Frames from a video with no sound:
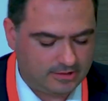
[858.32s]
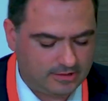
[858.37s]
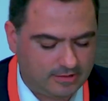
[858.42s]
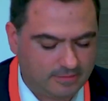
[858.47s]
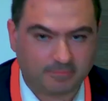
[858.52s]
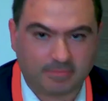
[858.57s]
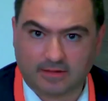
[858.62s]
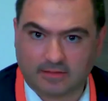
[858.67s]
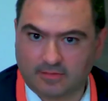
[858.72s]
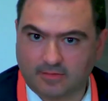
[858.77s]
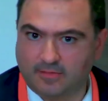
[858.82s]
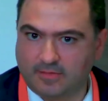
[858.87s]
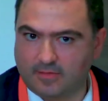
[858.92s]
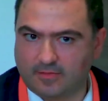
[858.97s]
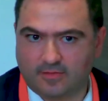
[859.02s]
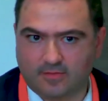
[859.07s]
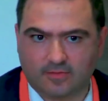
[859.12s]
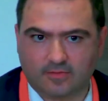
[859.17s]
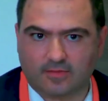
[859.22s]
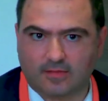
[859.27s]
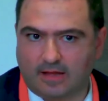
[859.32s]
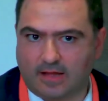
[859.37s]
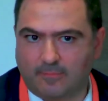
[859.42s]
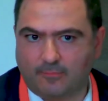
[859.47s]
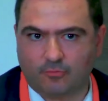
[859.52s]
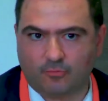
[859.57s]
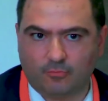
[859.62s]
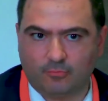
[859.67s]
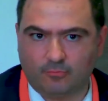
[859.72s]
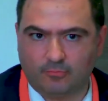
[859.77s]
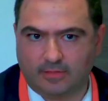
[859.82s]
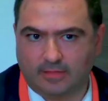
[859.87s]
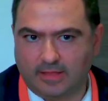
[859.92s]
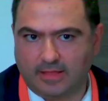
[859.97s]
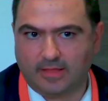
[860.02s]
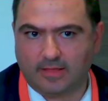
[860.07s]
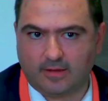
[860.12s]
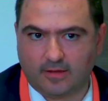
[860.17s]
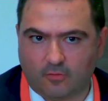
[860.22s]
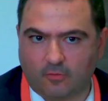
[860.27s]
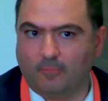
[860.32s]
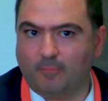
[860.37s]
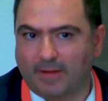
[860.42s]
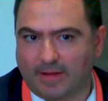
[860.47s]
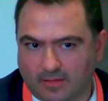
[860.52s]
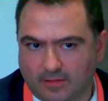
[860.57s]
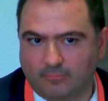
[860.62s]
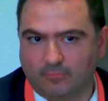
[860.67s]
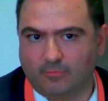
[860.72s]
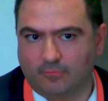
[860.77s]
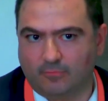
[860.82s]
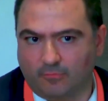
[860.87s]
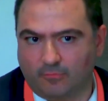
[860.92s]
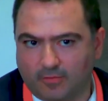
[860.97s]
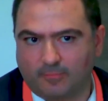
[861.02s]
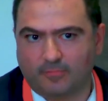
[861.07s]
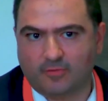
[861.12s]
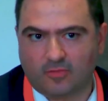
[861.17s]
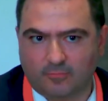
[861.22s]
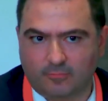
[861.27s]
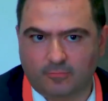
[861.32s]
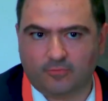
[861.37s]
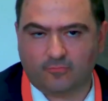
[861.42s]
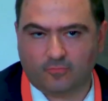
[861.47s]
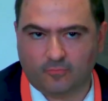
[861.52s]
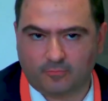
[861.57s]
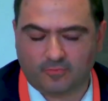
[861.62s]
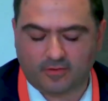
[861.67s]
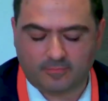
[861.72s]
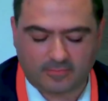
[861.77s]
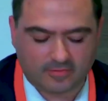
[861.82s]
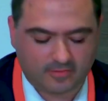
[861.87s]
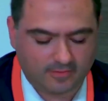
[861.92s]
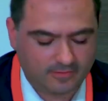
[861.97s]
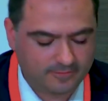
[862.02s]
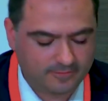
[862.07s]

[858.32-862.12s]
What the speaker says: but this is absolutely compatible with the principle of supremacy